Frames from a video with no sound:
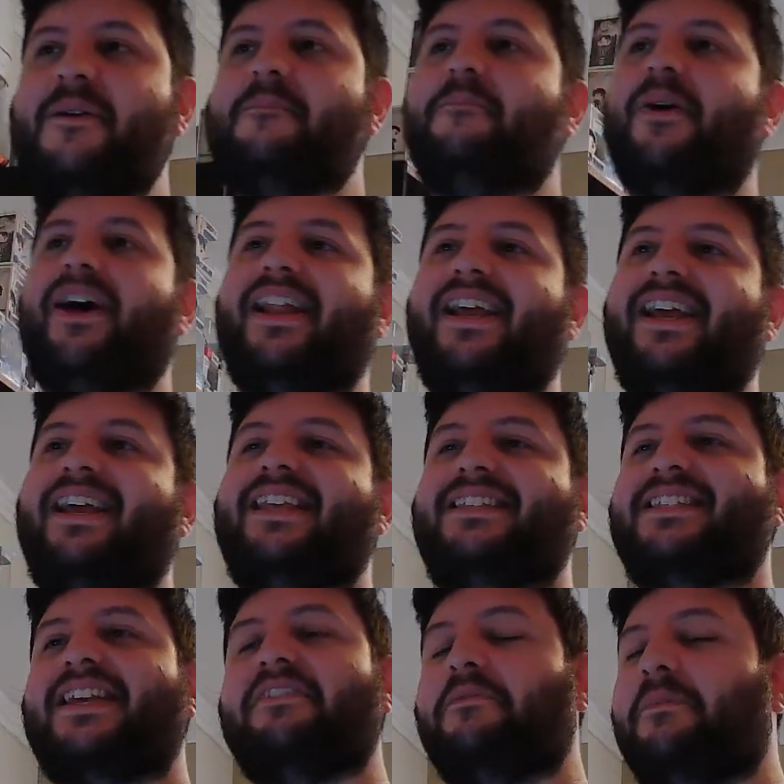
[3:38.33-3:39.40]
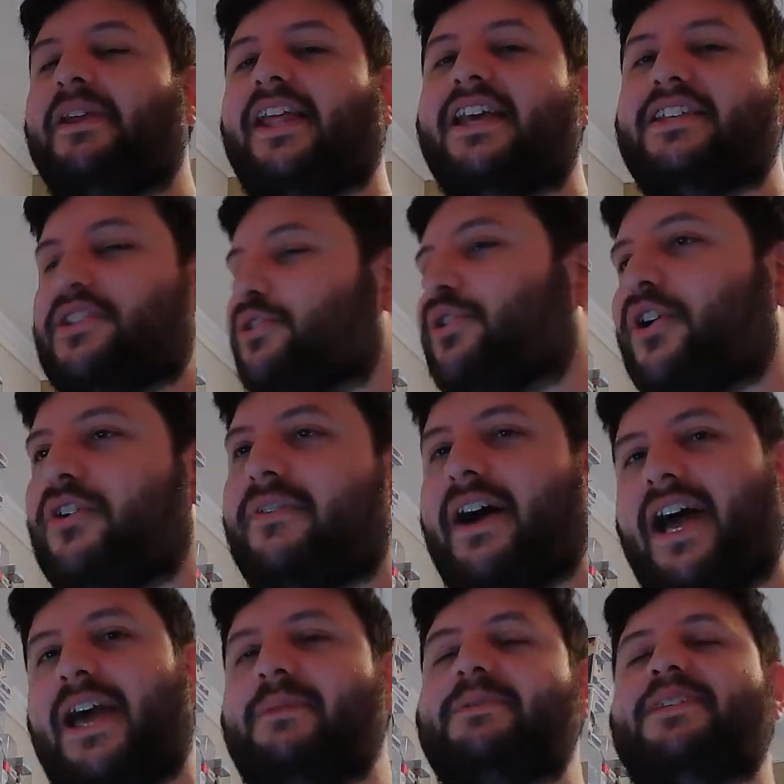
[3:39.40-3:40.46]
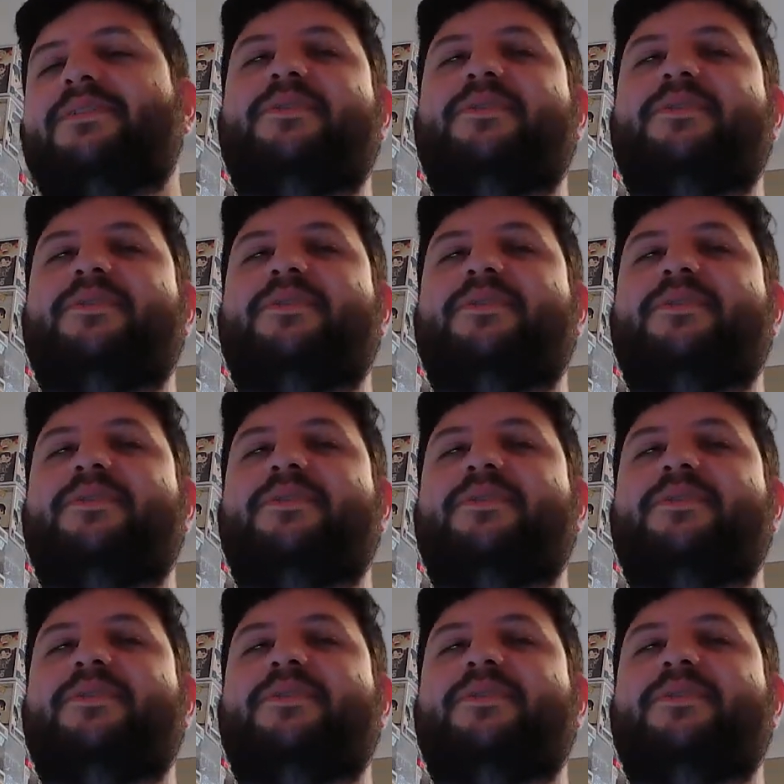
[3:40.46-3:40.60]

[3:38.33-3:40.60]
But it's giving me like Zuko vibes